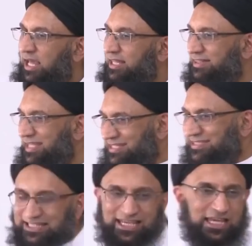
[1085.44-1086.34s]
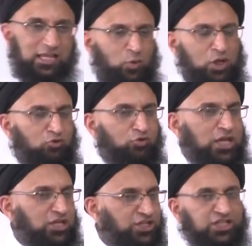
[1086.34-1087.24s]
that this deen will
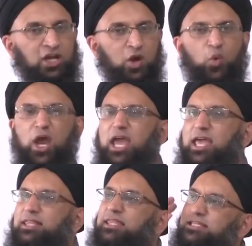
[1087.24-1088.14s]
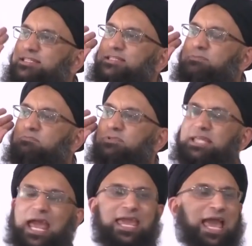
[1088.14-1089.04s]
reach where the
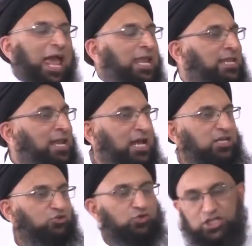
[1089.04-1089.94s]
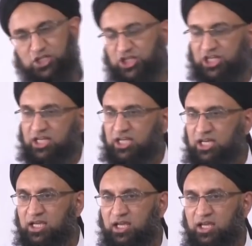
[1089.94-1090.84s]
day and night reach.
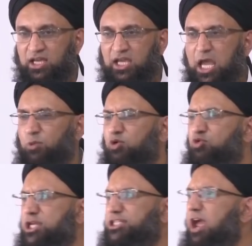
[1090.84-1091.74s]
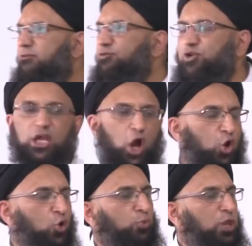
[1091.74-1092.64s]
It will reach every
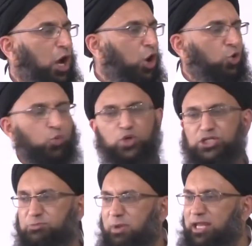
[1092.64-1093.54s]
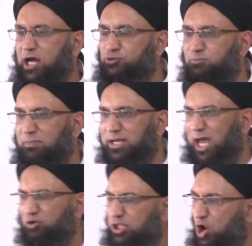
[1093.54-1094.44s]
home, the home which is made out of
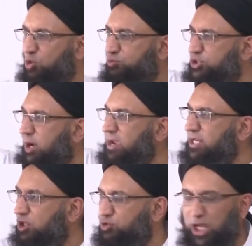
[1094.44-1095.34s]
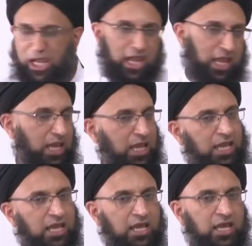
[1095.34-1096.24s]
mud help, the homes which are made out of hair.
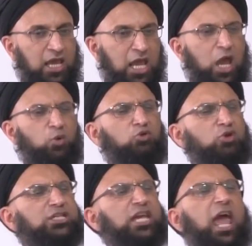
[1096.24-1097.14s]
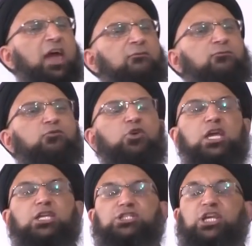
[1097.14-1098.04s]
It will reach
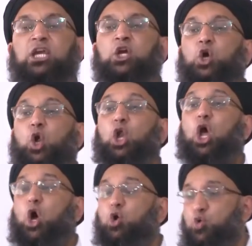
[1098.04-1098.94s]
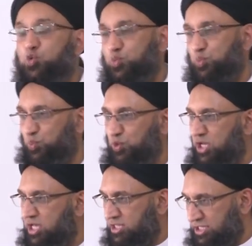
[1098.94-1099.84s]
every single home.
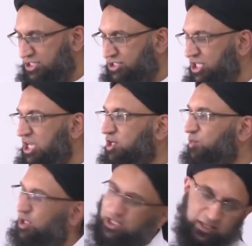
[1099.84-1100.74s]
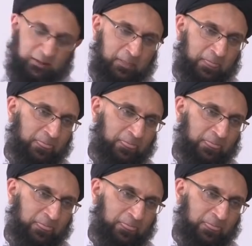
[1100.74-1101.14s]
This deen will.